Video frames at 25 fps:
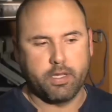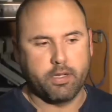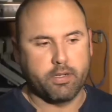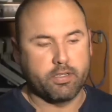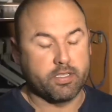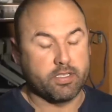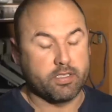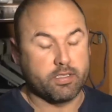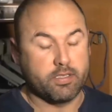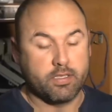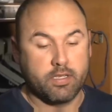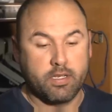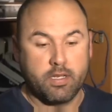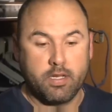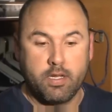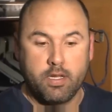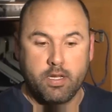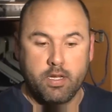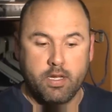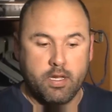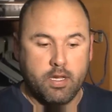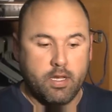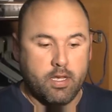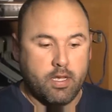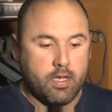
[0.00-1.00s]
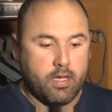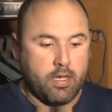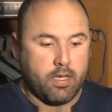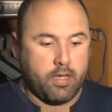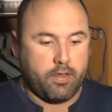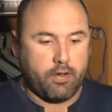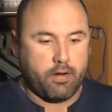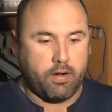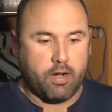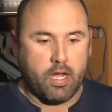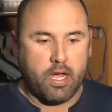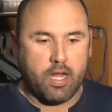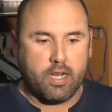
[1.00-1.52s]
They're just
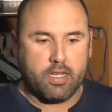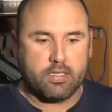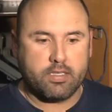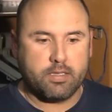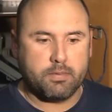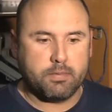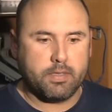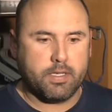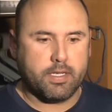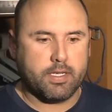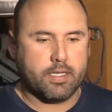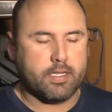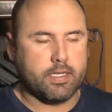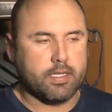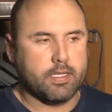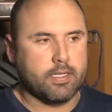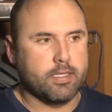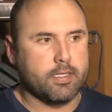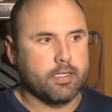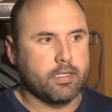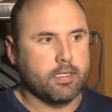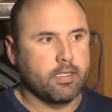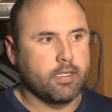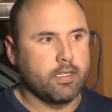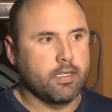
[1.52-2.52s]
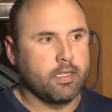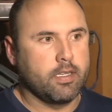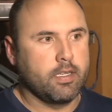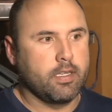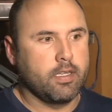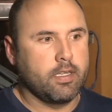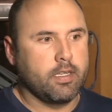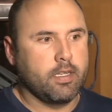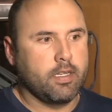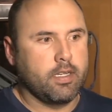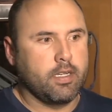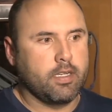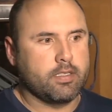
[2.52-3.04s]
they're hot. It seems like uh,
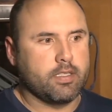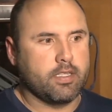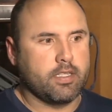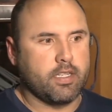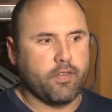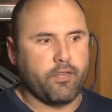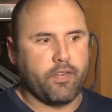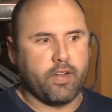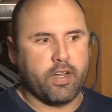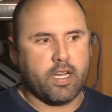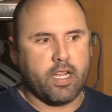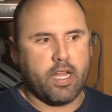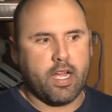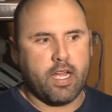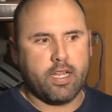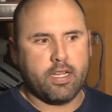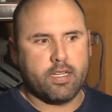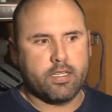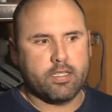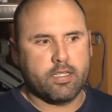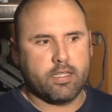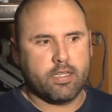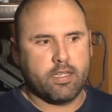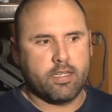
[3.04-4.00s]
it's a different guy